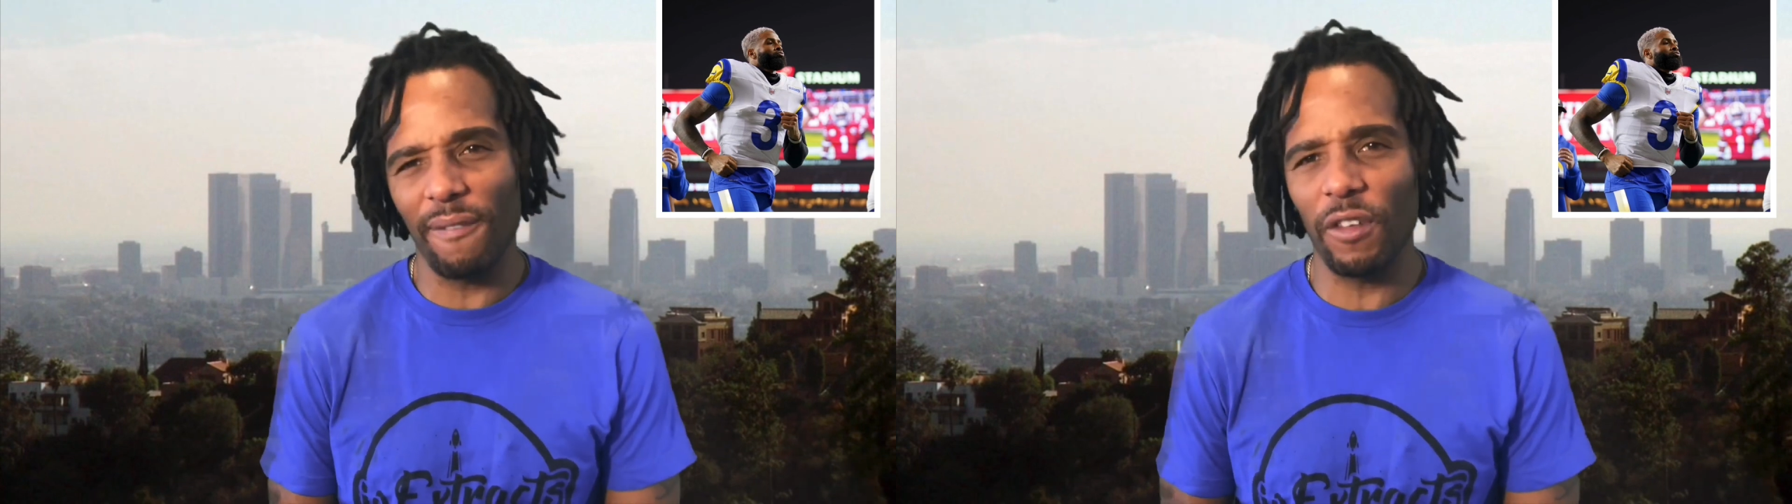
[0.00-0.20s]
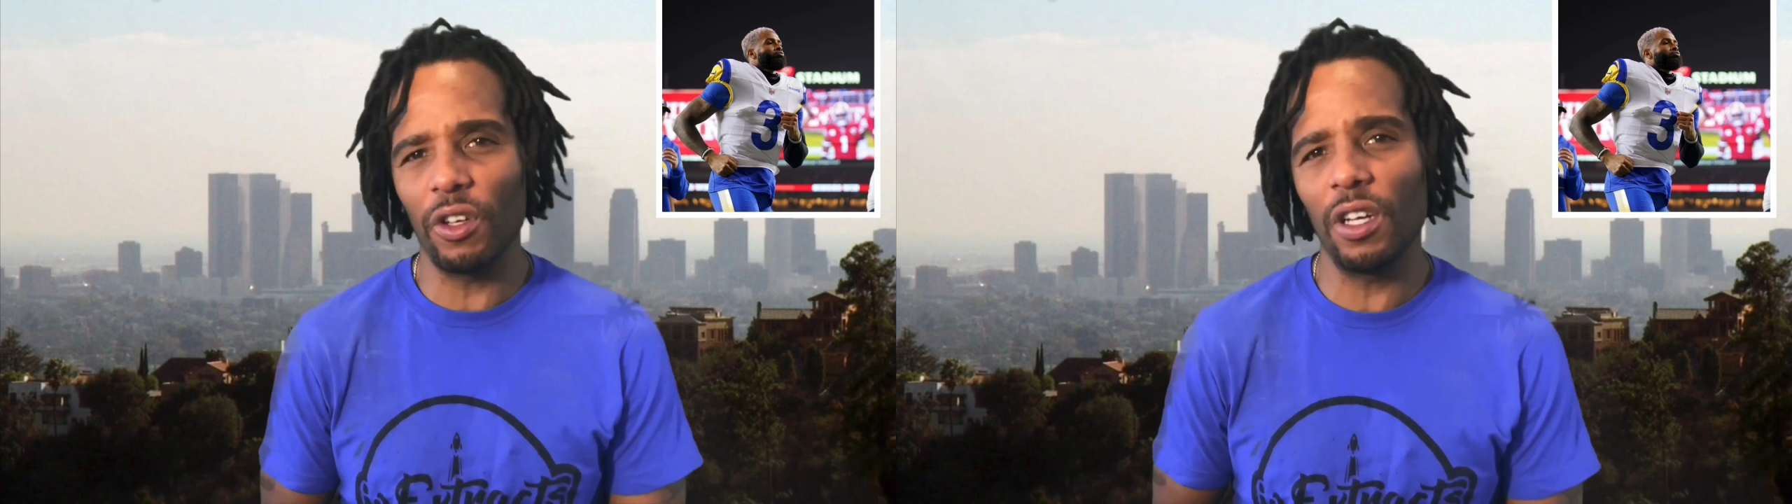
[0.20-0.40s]

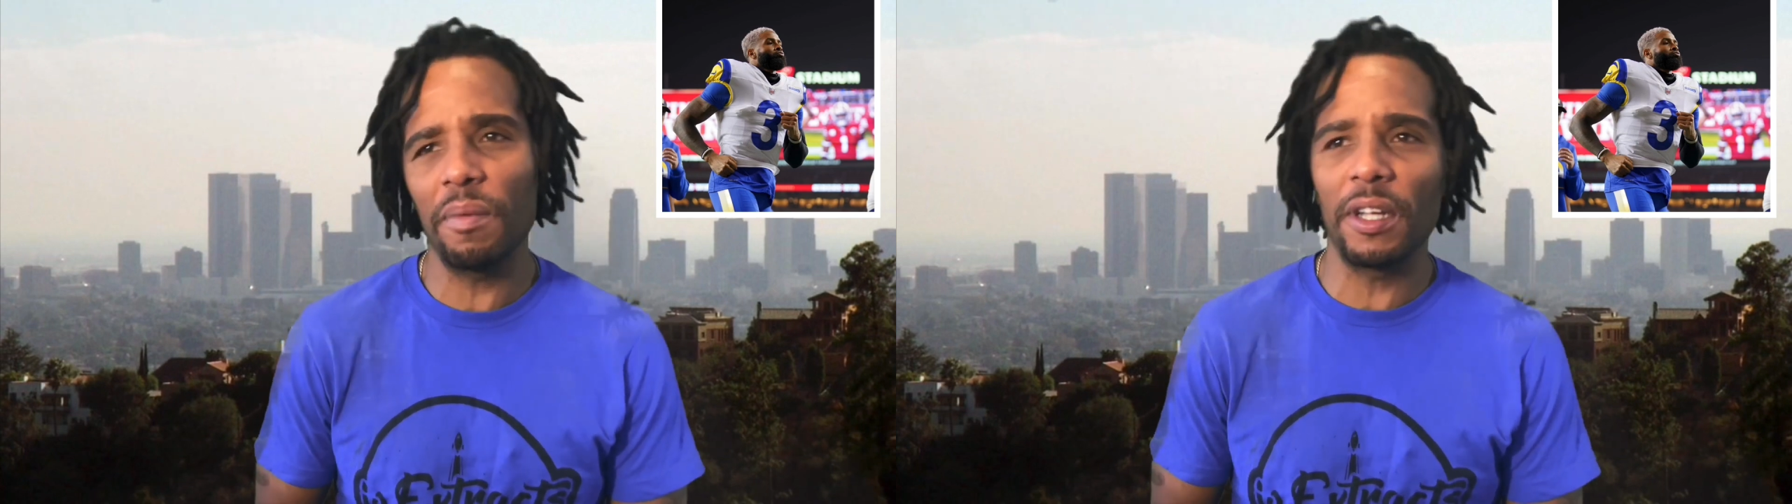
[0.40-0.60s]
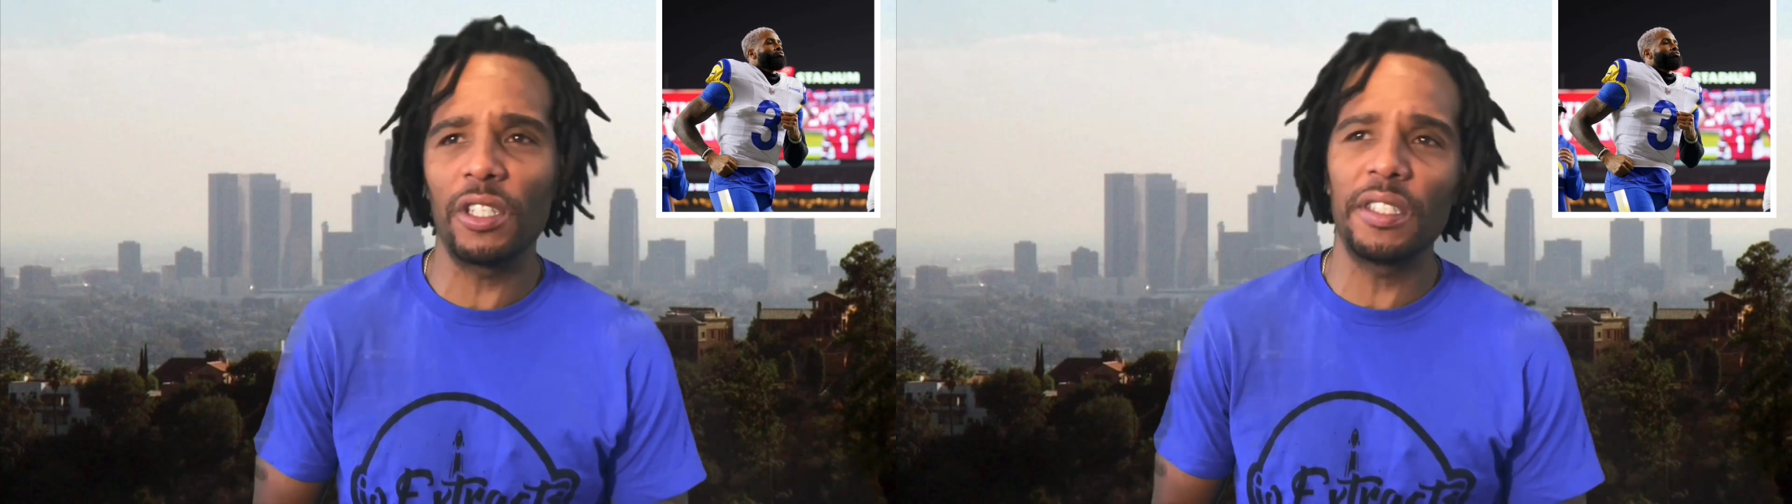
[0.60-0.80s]
and feel good
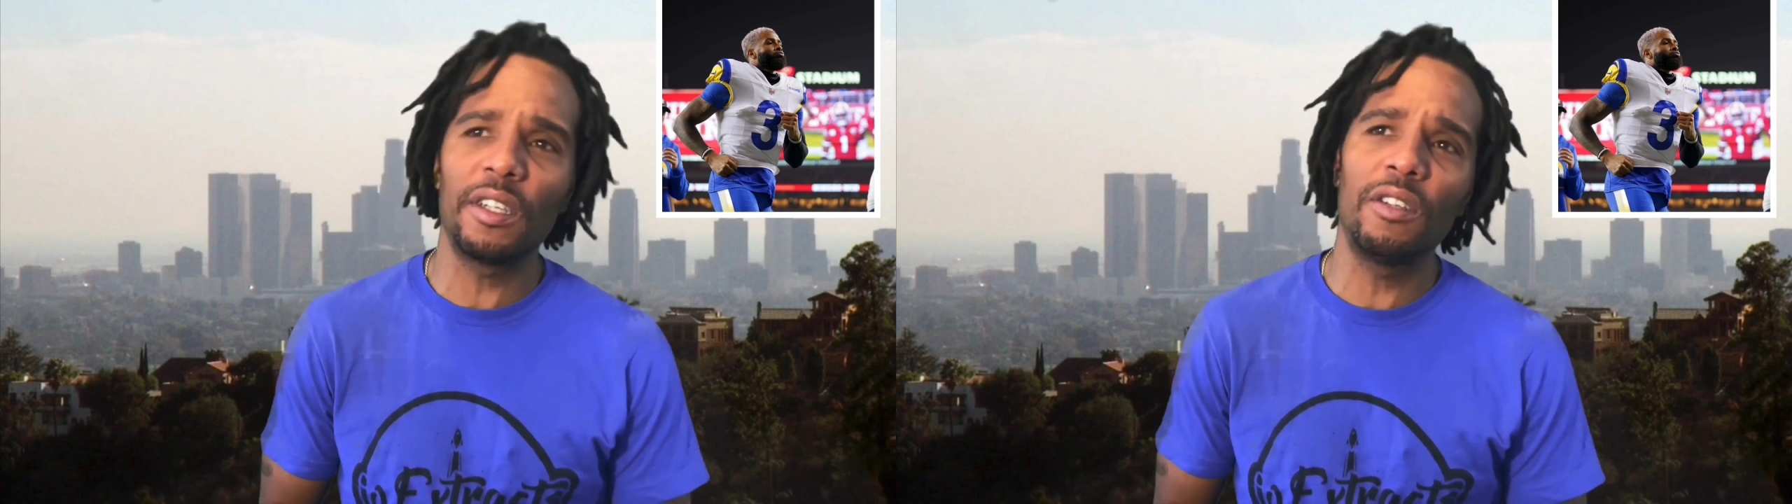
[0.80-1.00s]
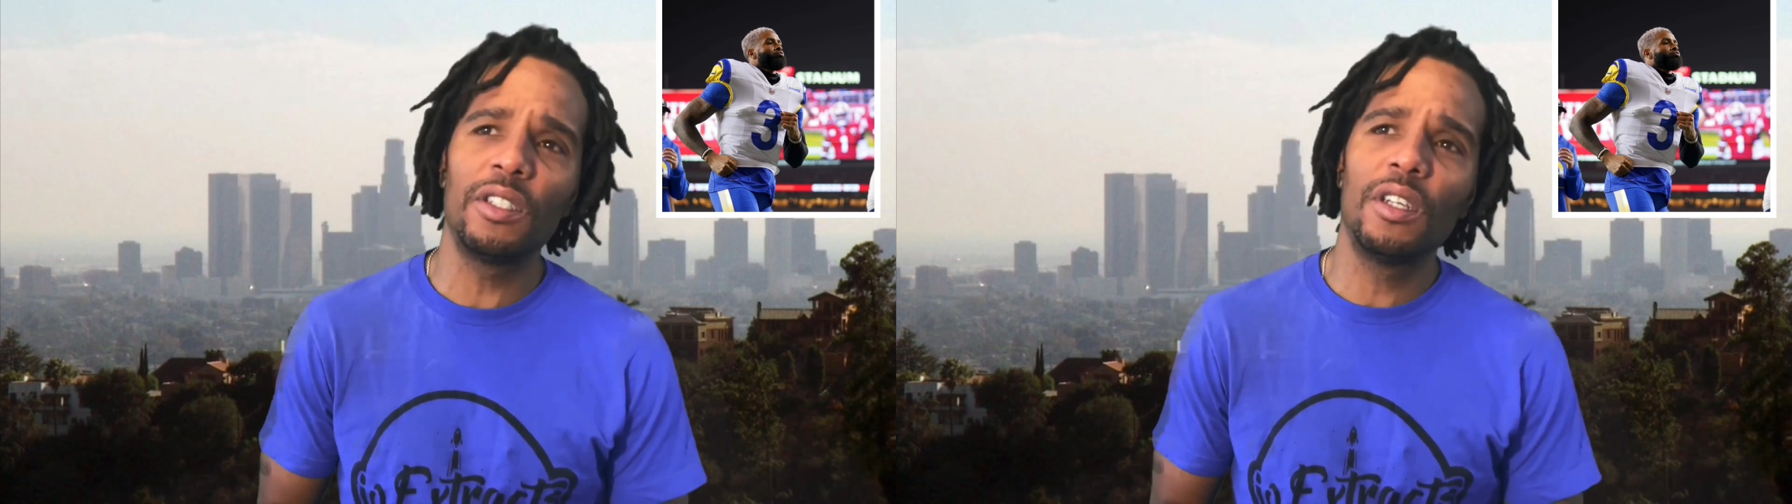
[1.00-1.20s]
about
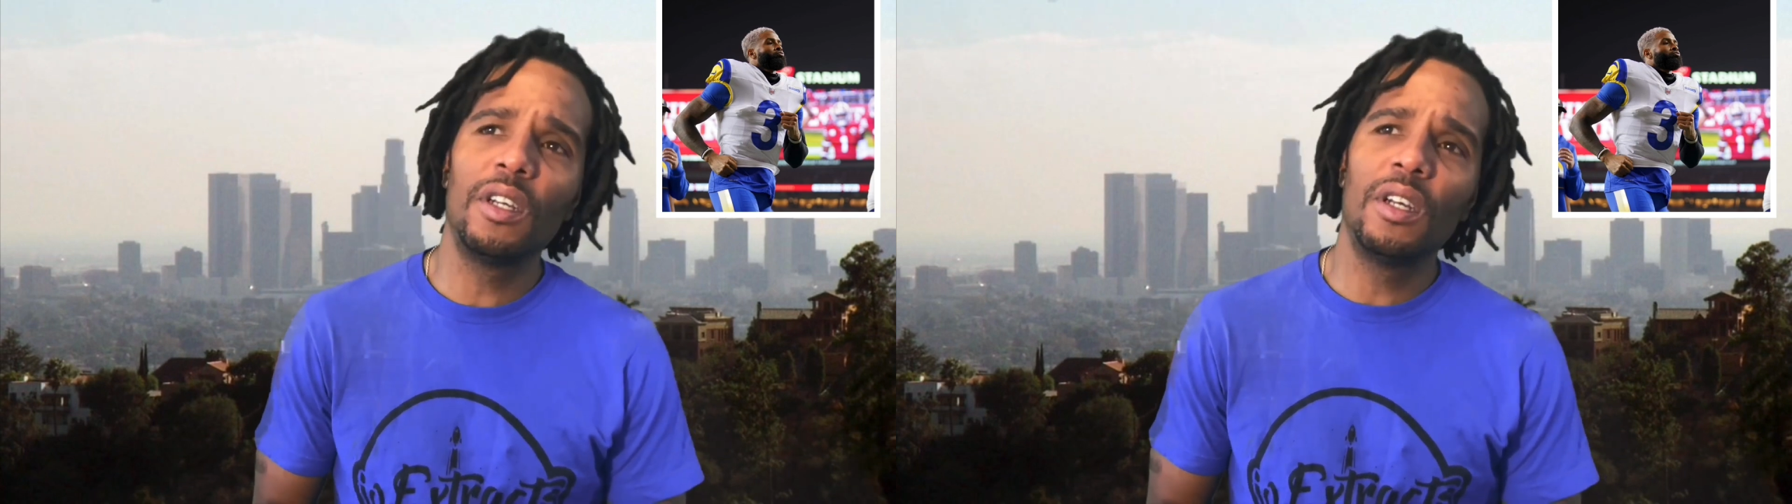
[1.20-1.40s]
yourselves.